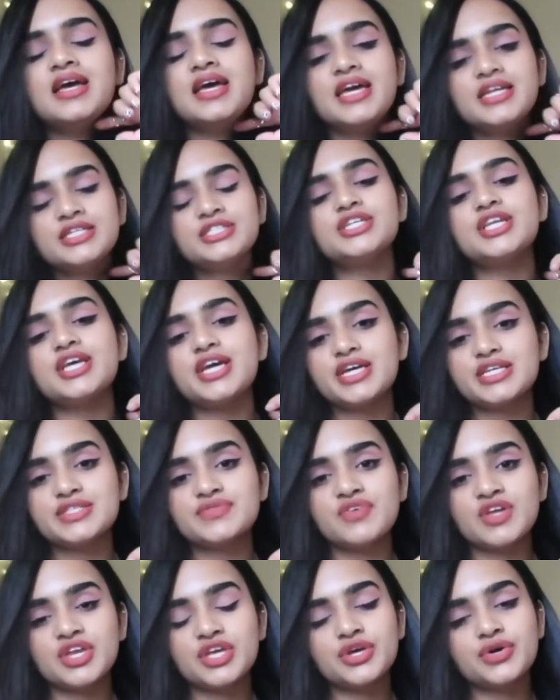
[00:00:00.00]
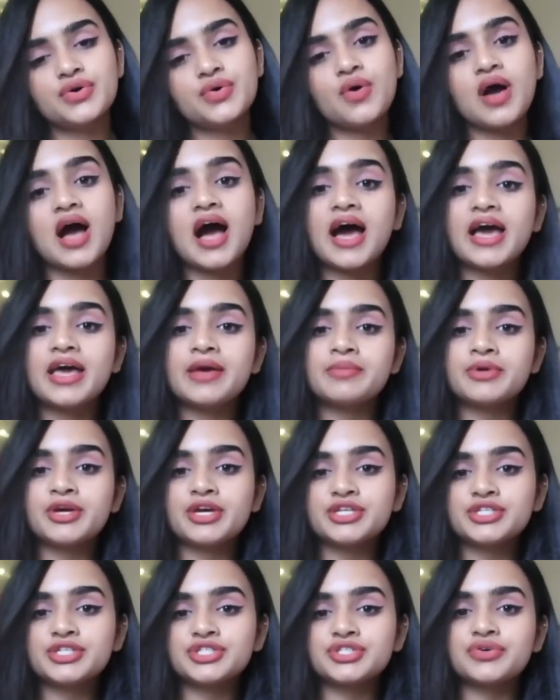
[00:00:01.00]
In today's video, I am
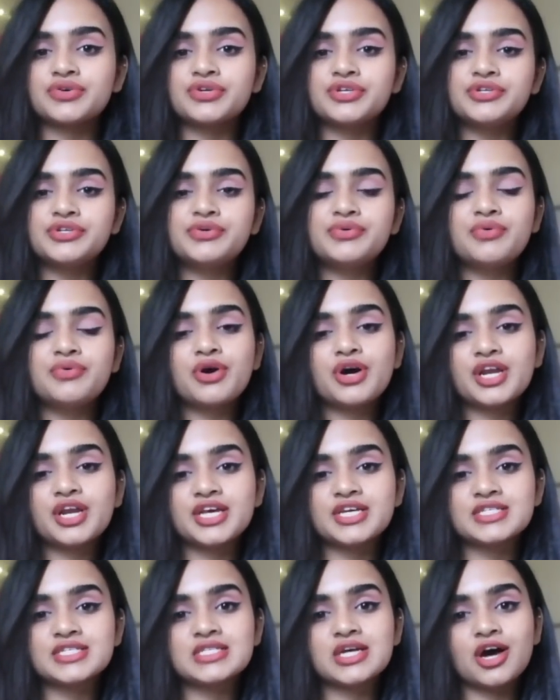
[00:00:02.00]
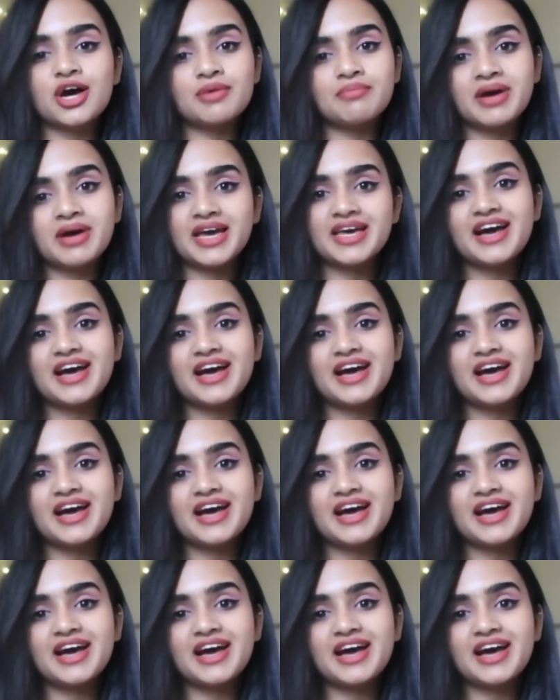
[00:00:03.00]
going to show you what is on my